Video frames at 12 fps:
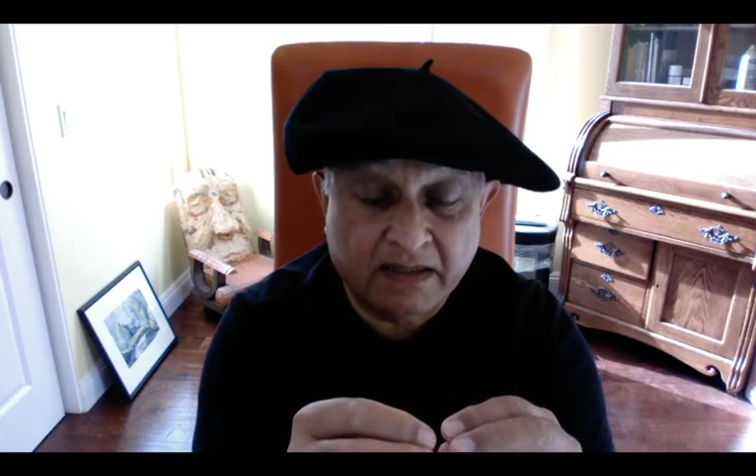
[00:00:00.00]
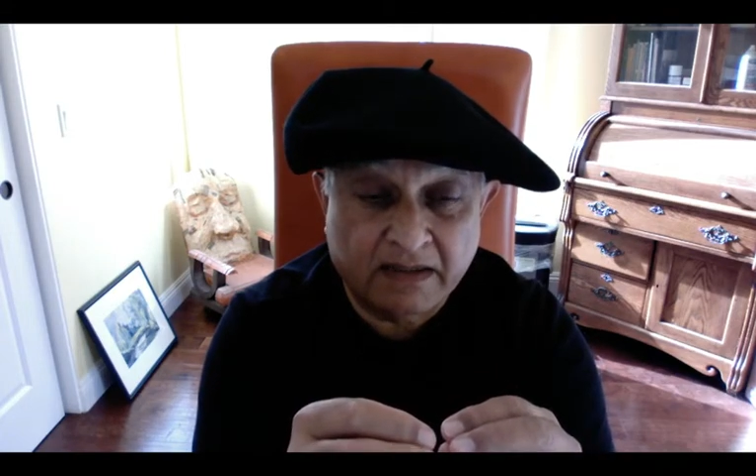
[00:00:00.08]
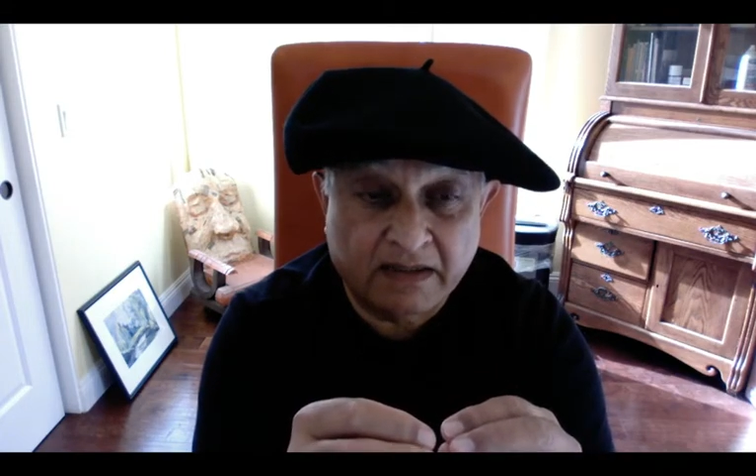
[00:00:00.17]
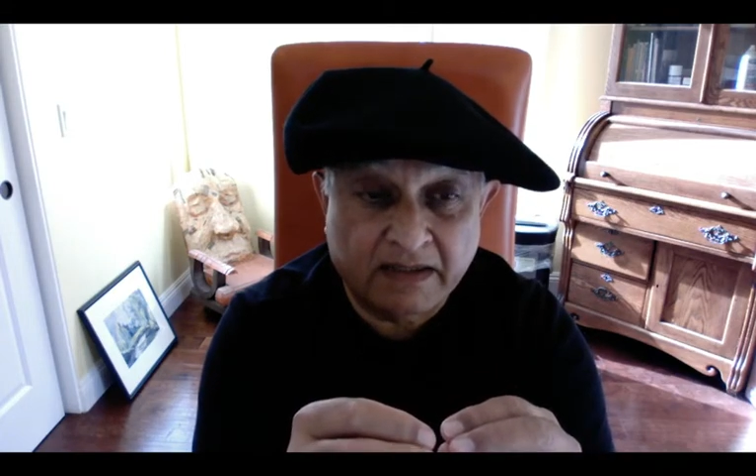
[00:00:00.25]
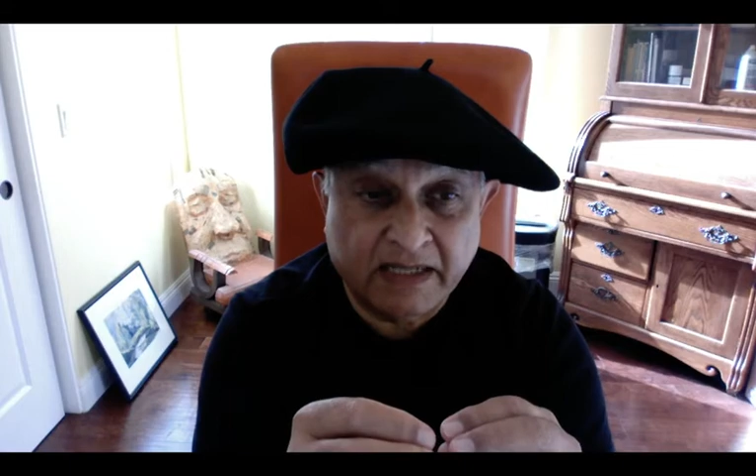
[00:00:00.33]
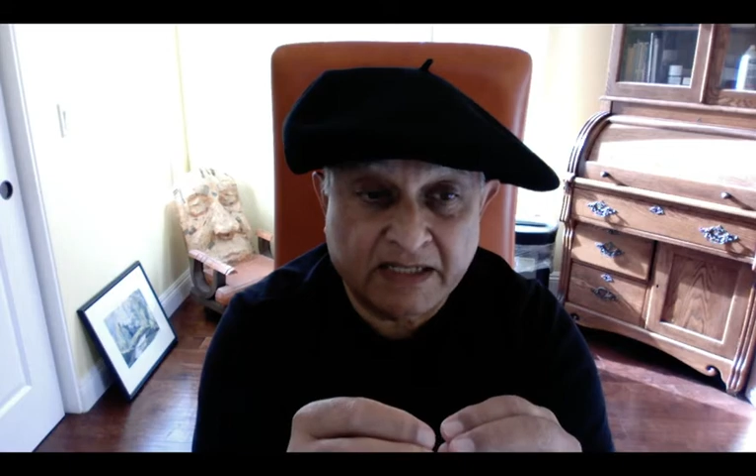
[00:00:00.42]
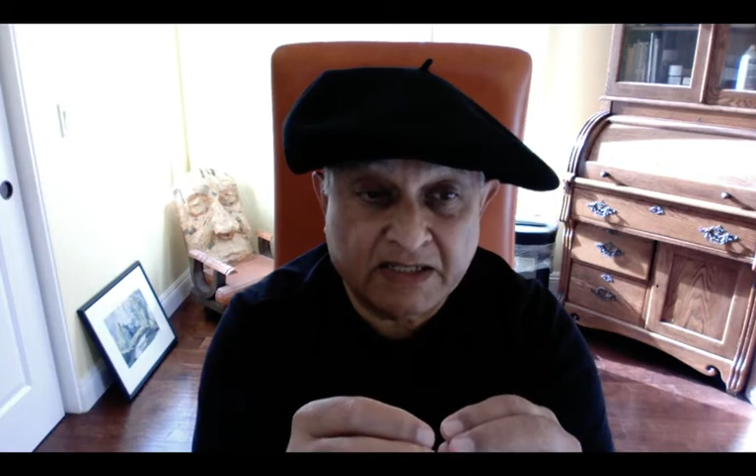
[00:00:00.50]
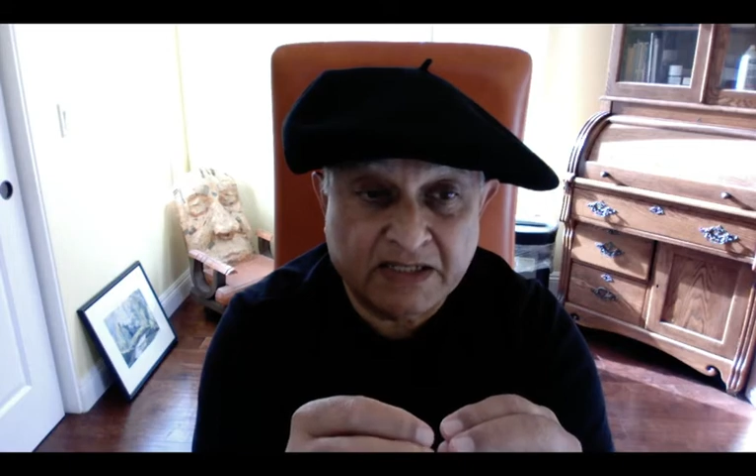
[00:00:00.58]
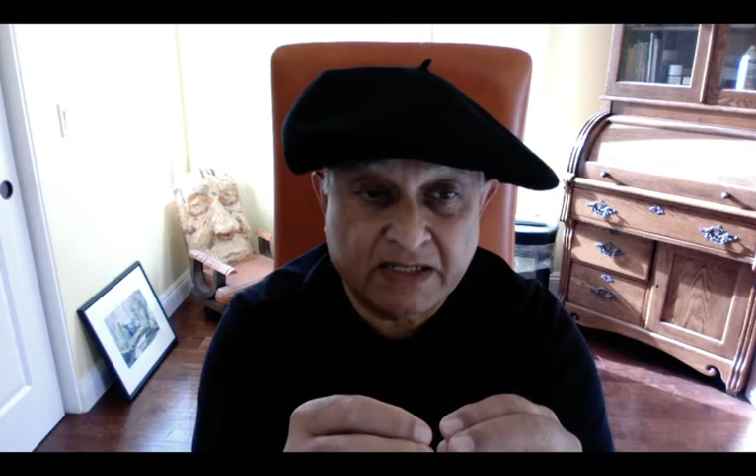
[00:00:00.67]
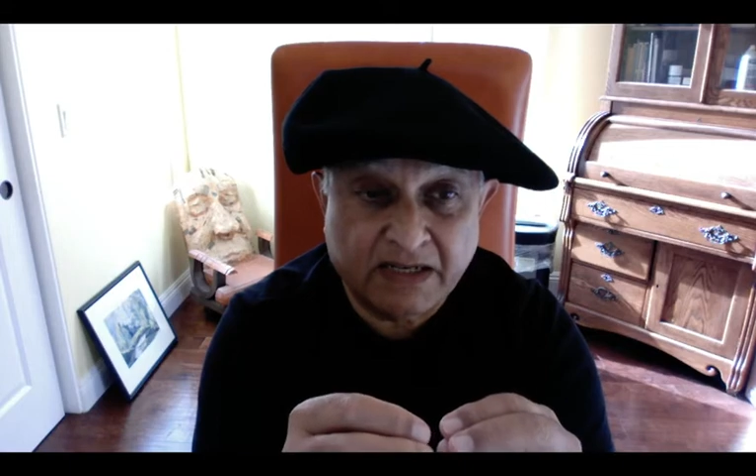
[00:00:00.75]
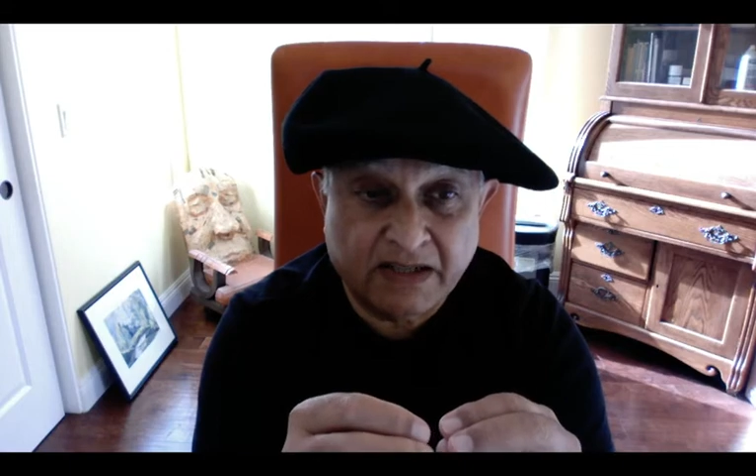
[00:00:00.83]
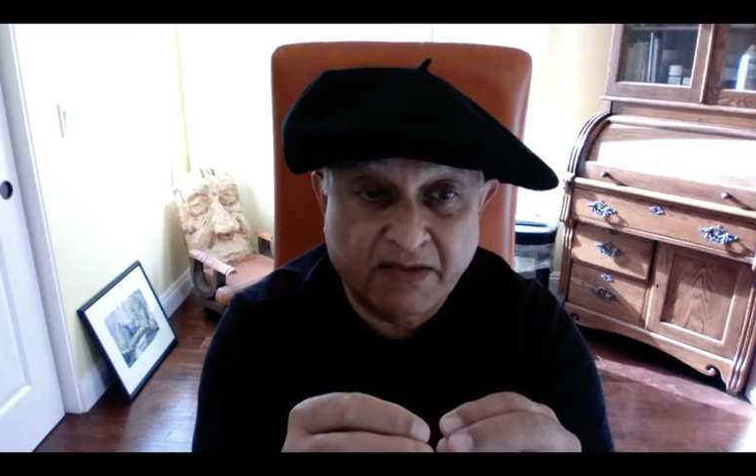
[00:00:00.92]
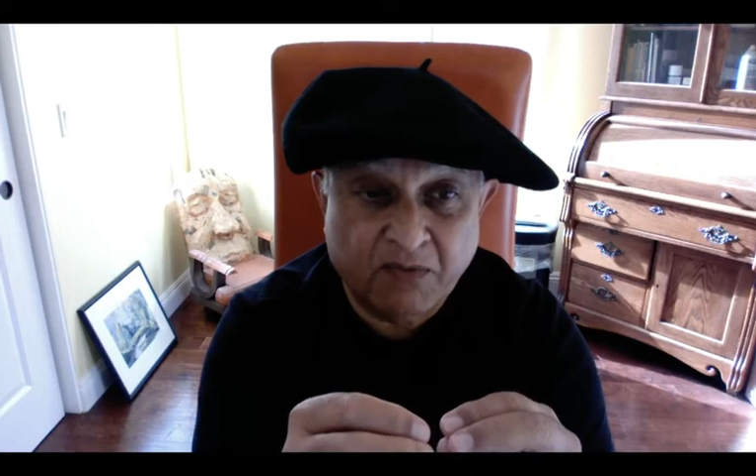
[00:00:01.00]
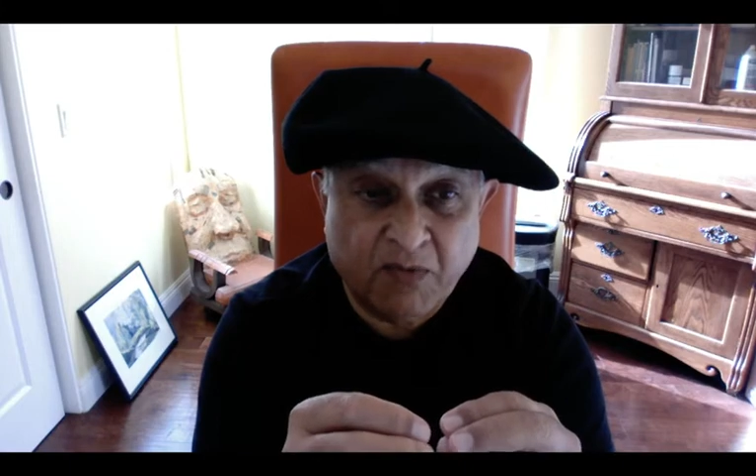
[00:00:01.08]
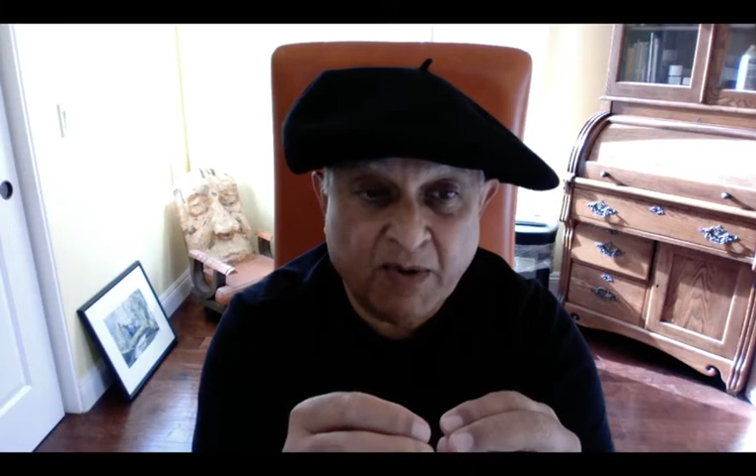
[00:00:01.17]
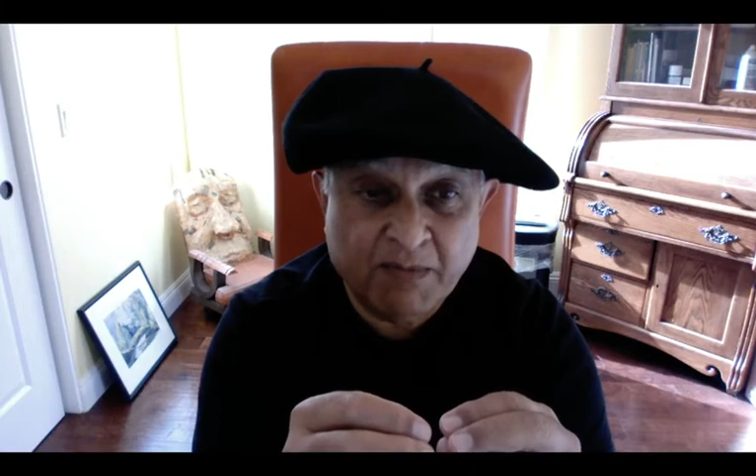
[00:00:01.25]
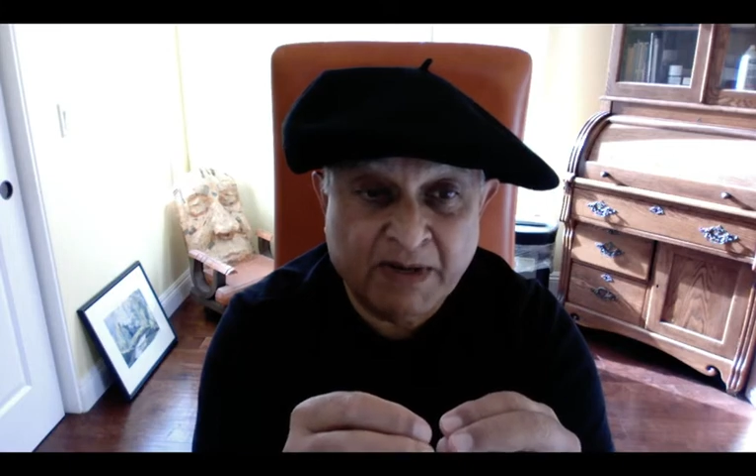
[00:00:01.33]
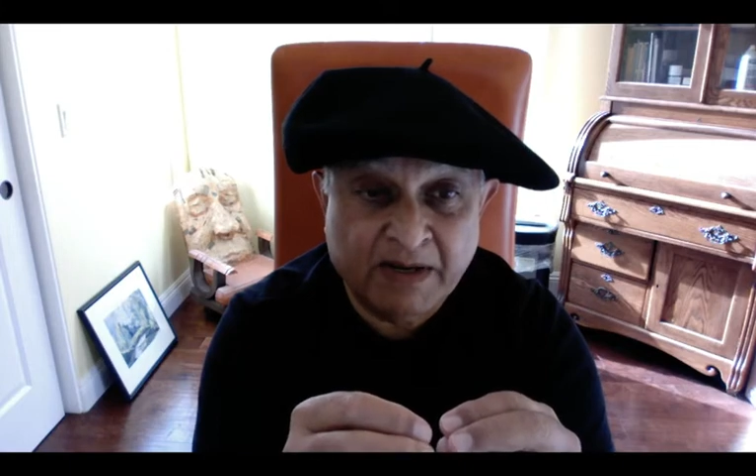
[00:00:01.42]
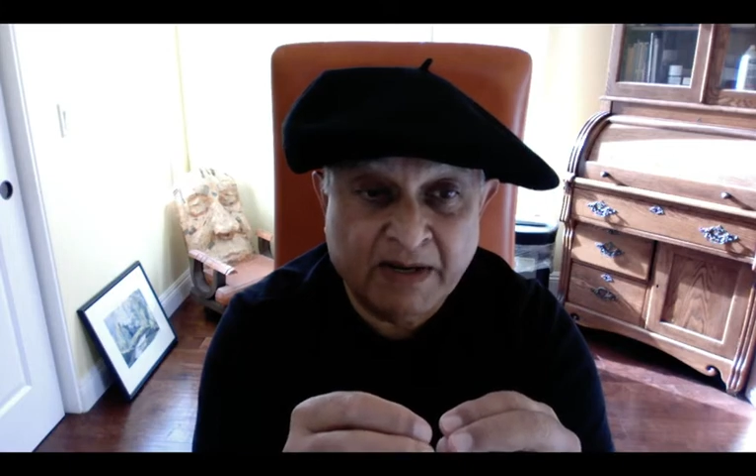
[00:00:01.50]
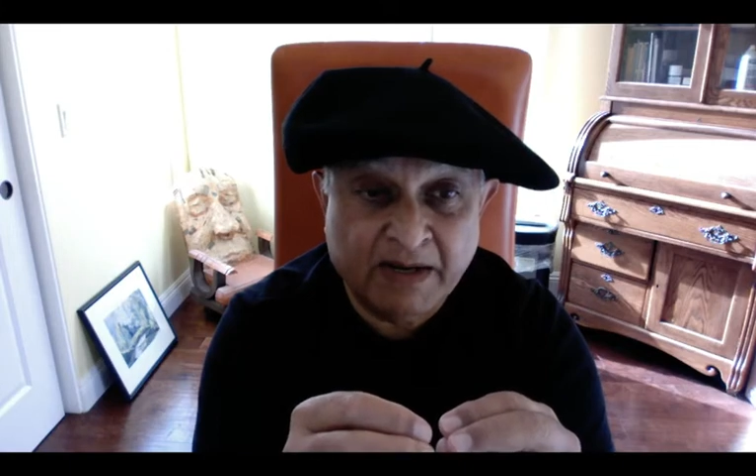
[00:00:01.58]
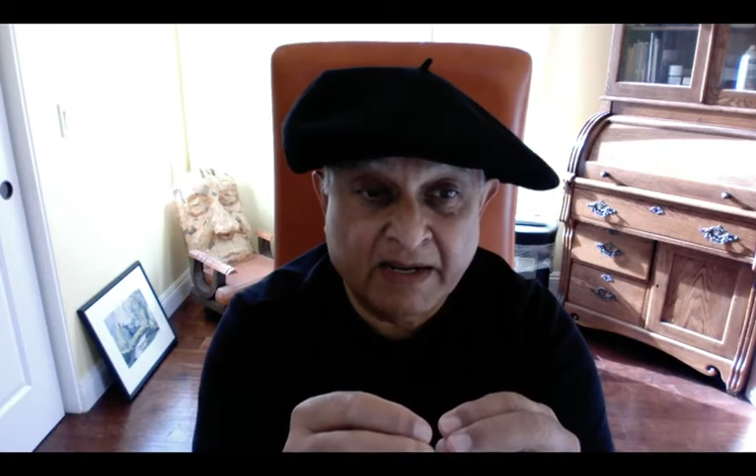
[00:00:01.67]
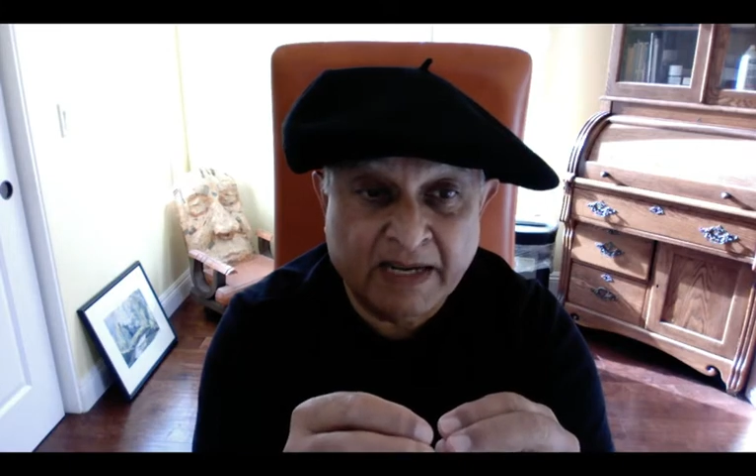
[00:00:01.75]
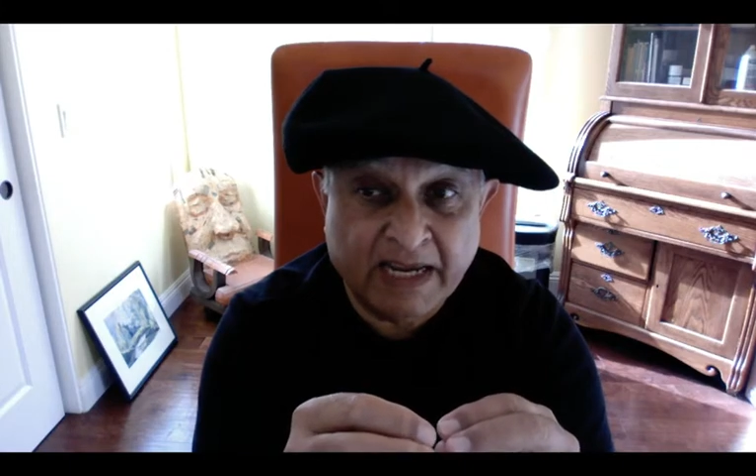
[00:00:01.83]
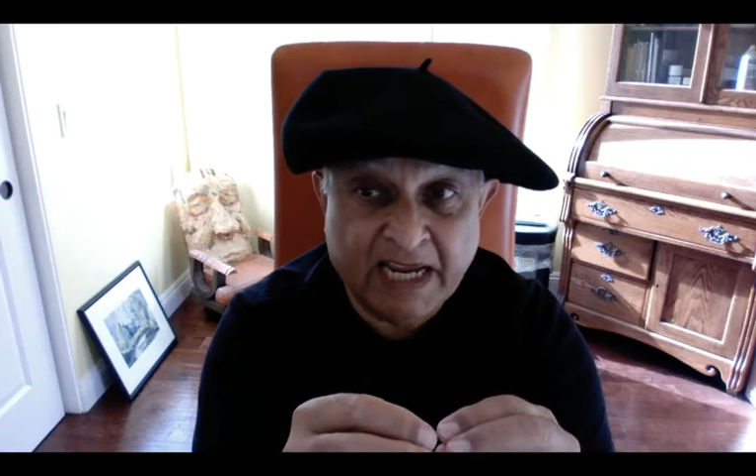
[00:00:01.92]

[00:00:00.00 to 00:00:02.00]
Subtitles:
that women,